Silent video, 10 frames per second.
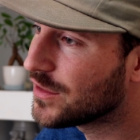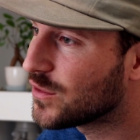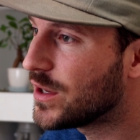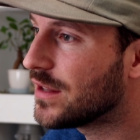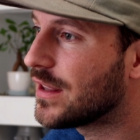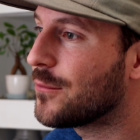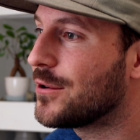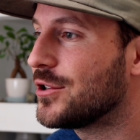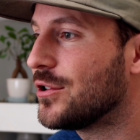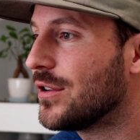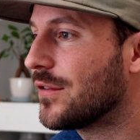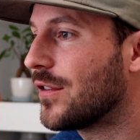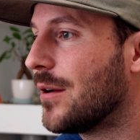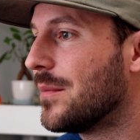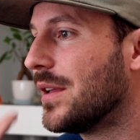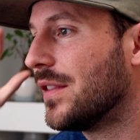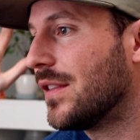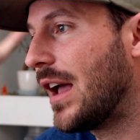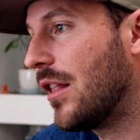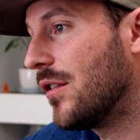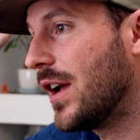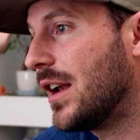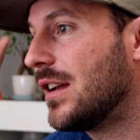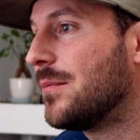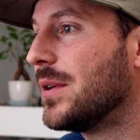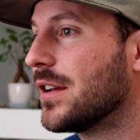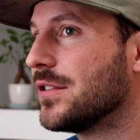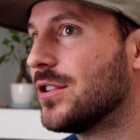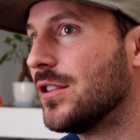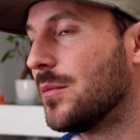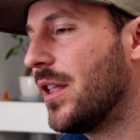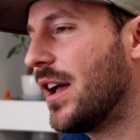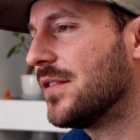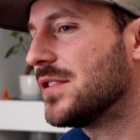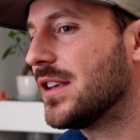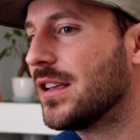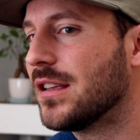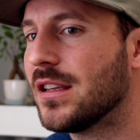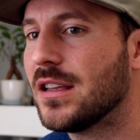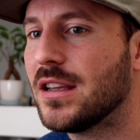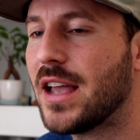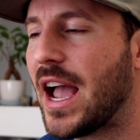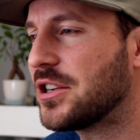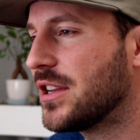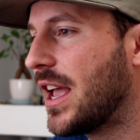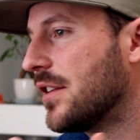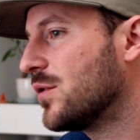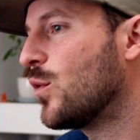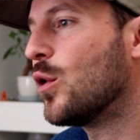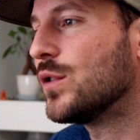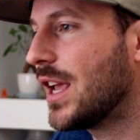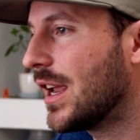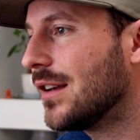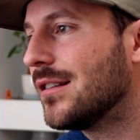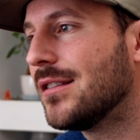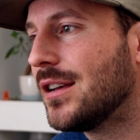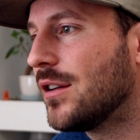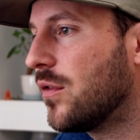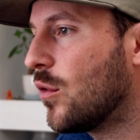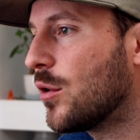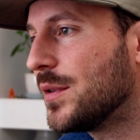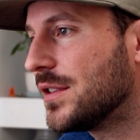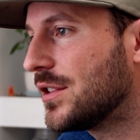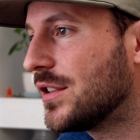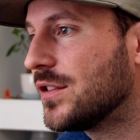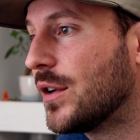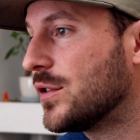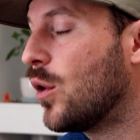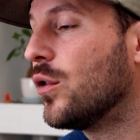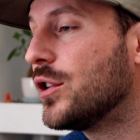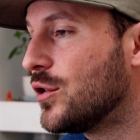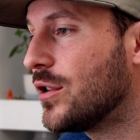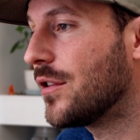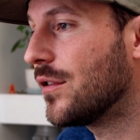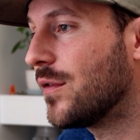suite that we were shooting from and elevated, because during the playoffs they actually had us rotate floor position. So I was only shooting on the